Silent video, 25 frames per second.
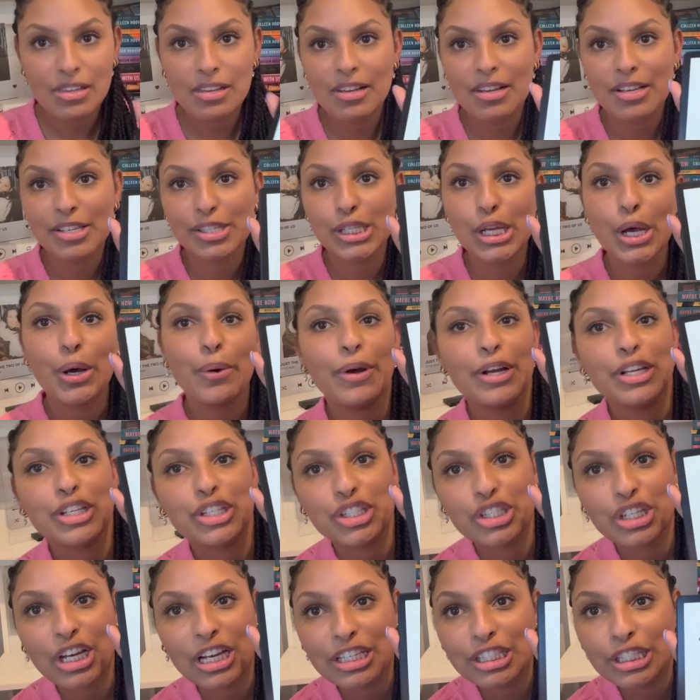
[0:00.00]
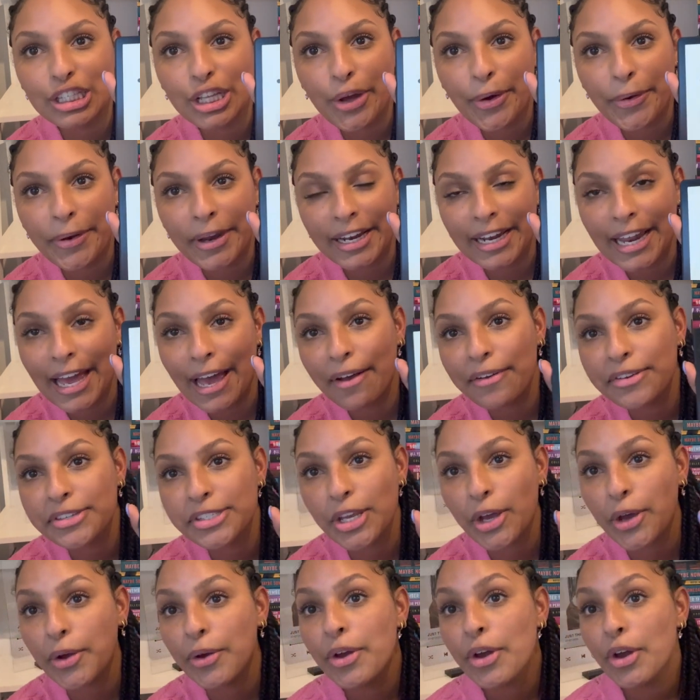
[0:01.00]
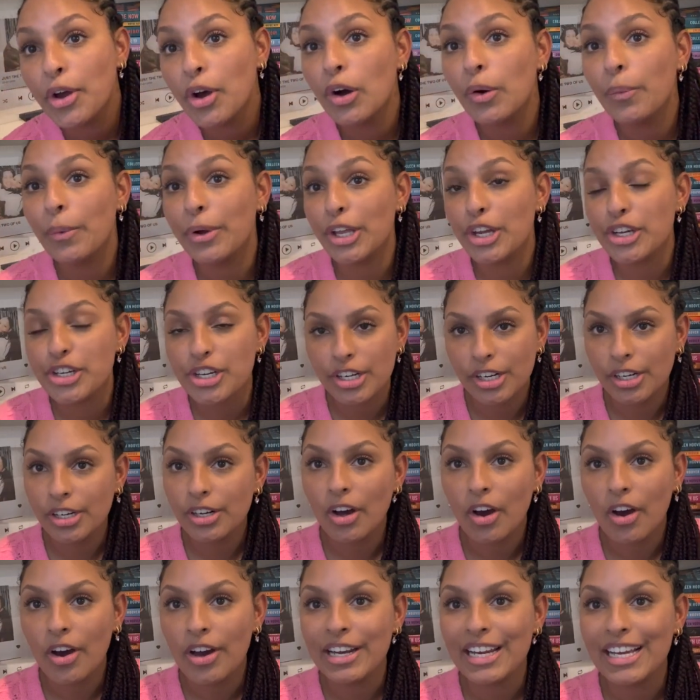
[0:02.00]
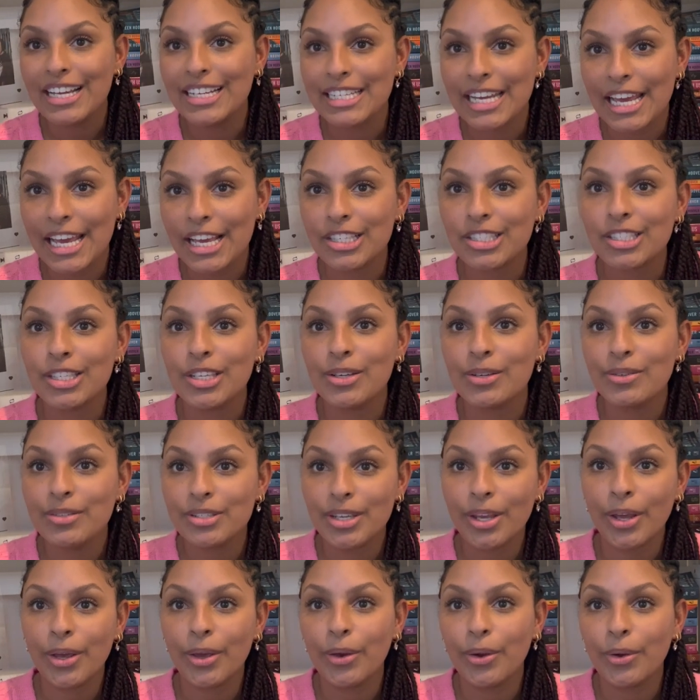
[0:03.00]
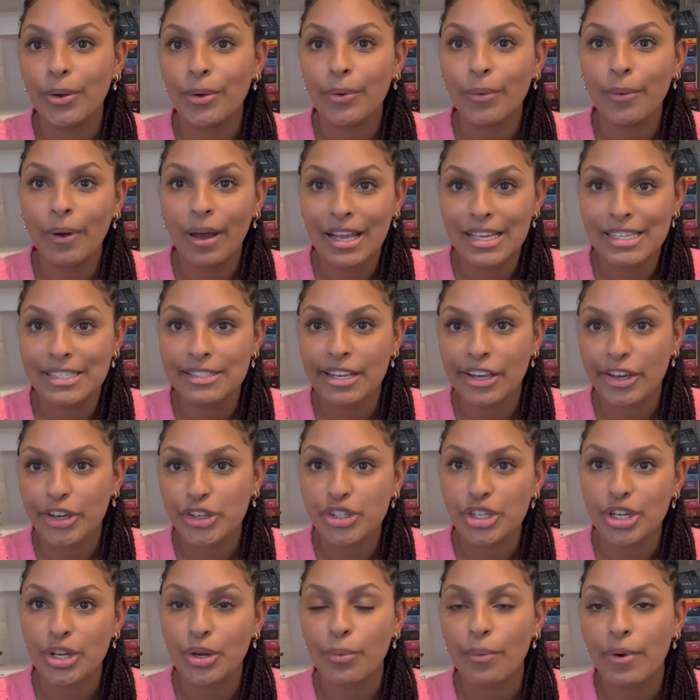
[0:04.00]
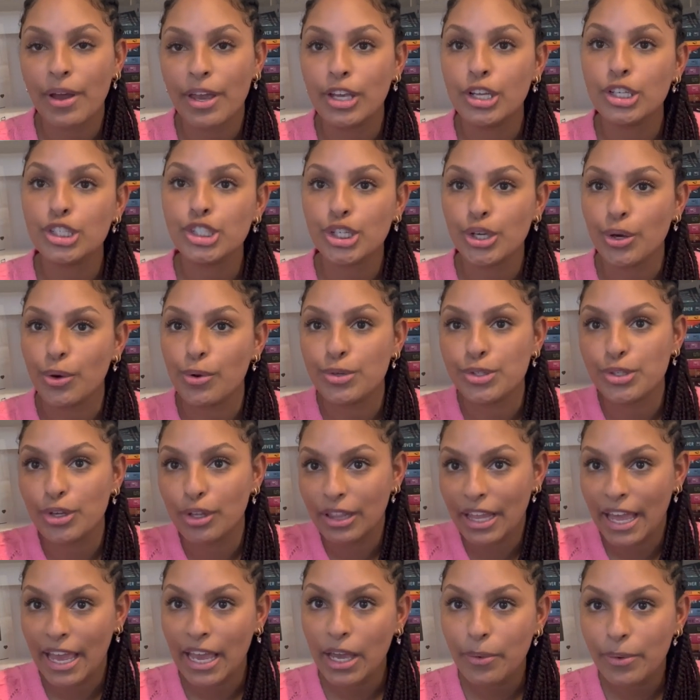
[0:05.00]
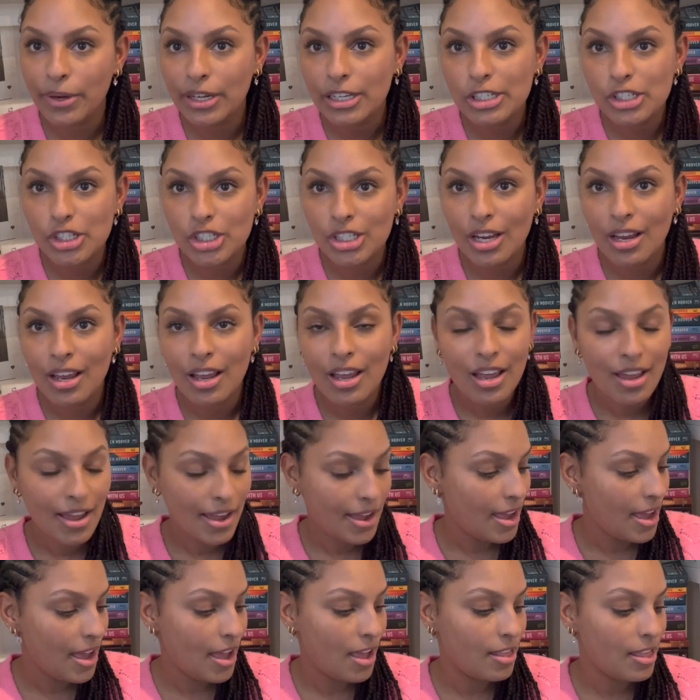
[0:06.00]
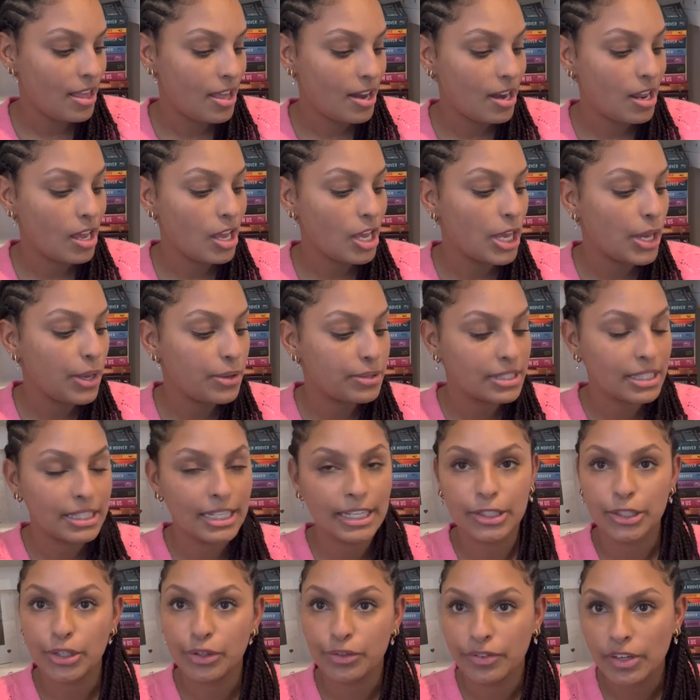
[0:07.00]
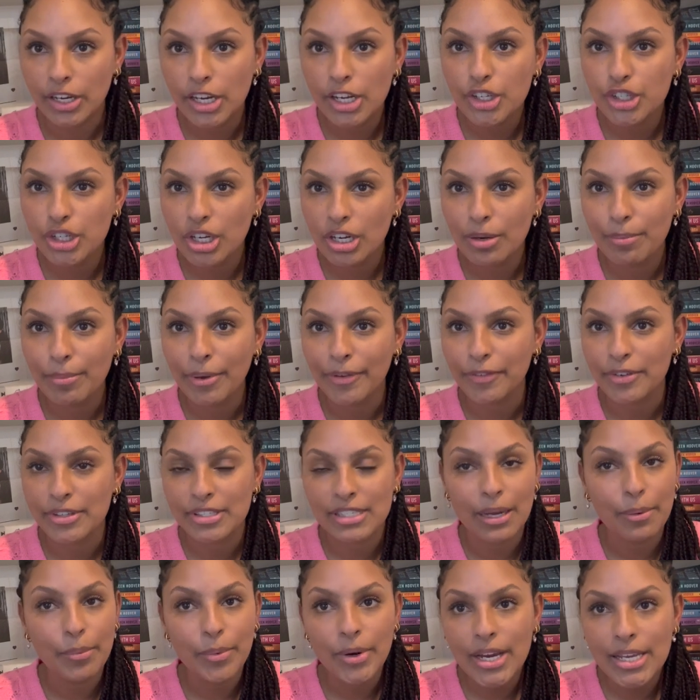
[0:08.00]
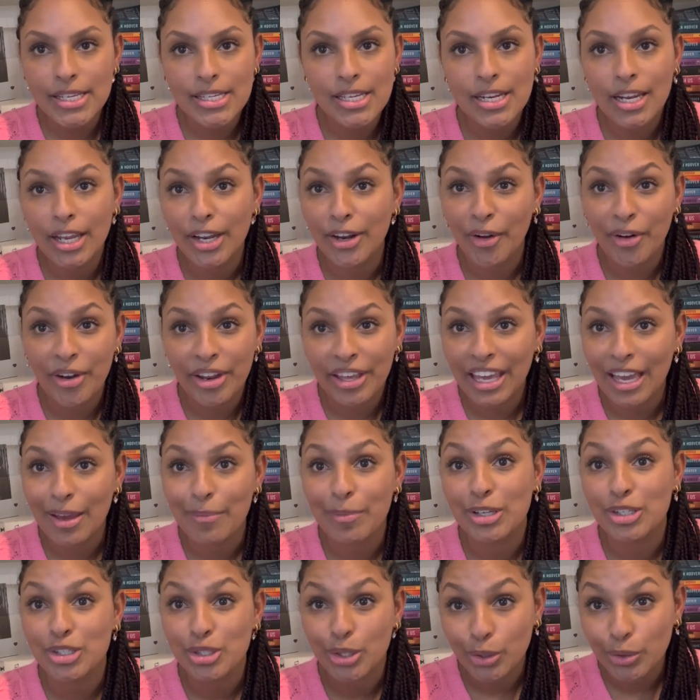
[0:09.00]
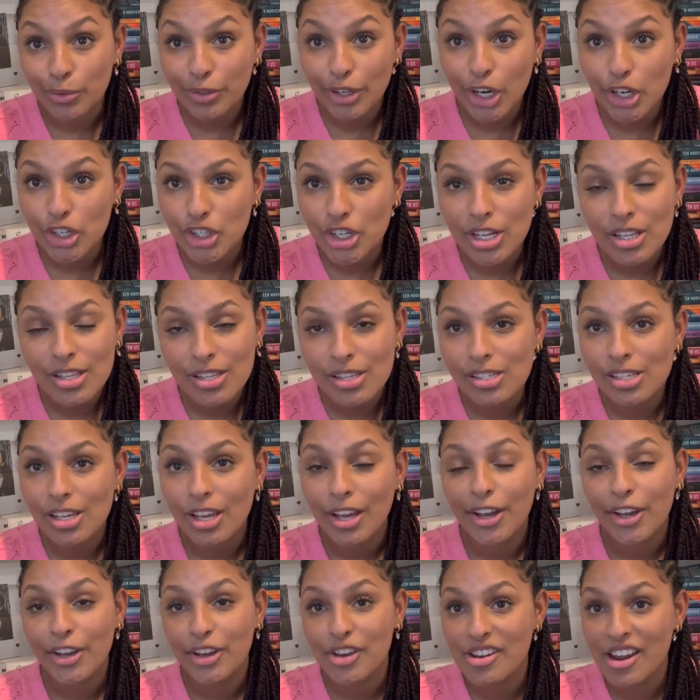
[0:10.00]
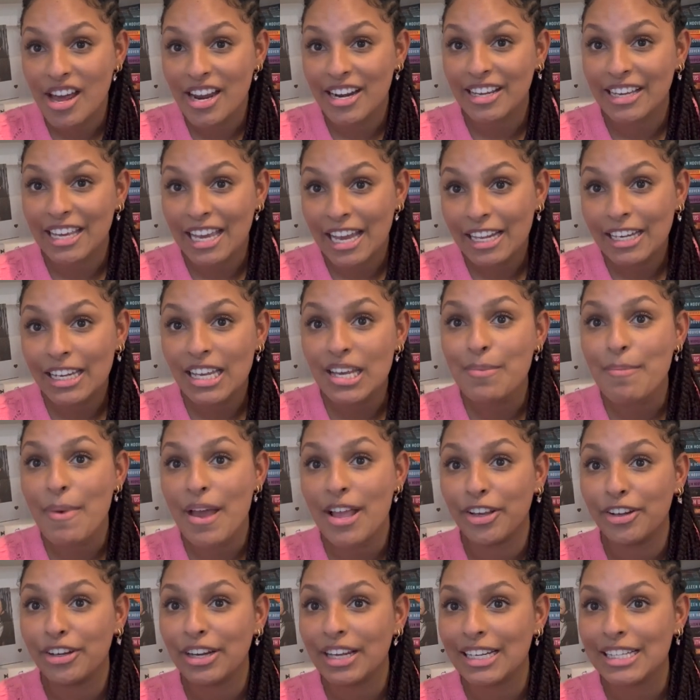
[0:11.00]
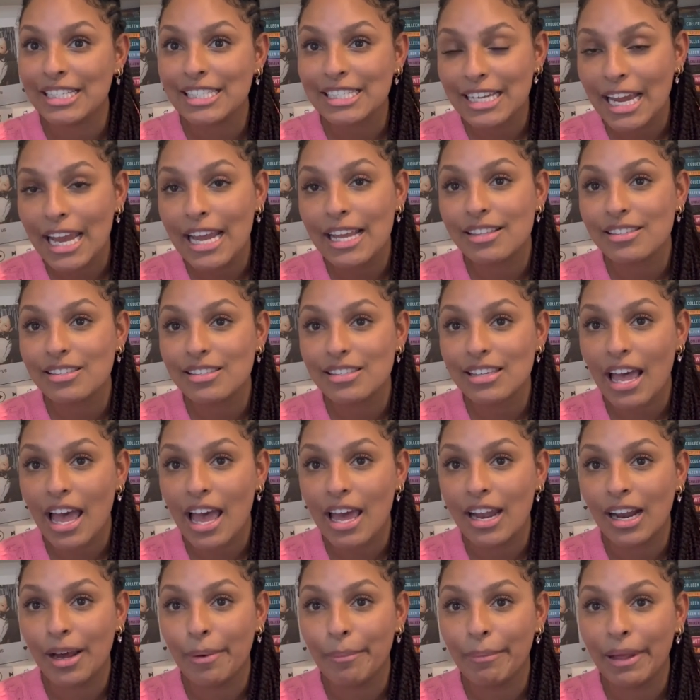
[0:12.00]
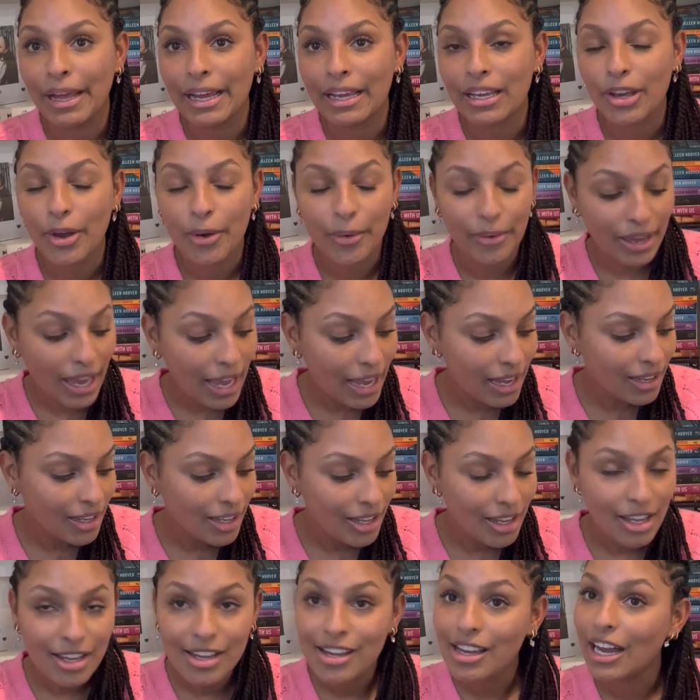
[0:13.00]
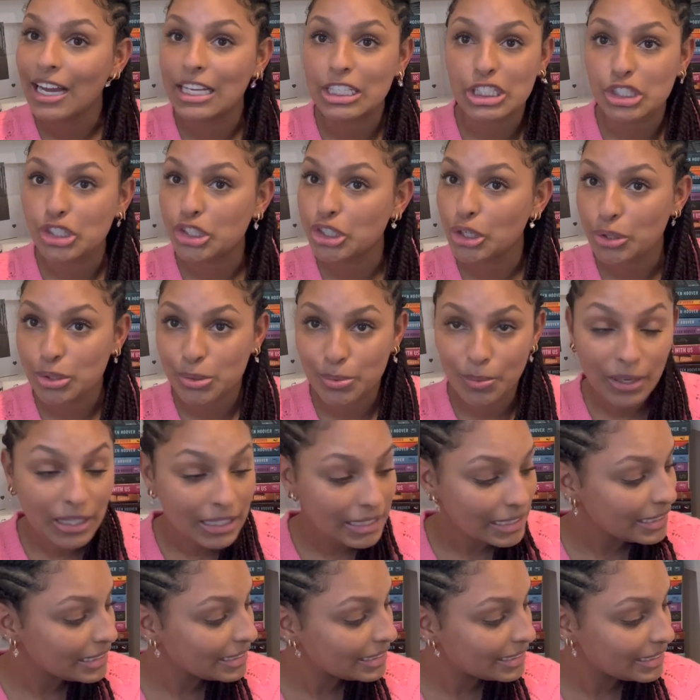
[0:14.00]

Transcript: So it's just loading now. So when you turn it on, it takes you to a section where you choose your language and then you select your region. But for some reason, it only gave me two regions, United Kingdom and United States. And I'm like, okay, I just chose one.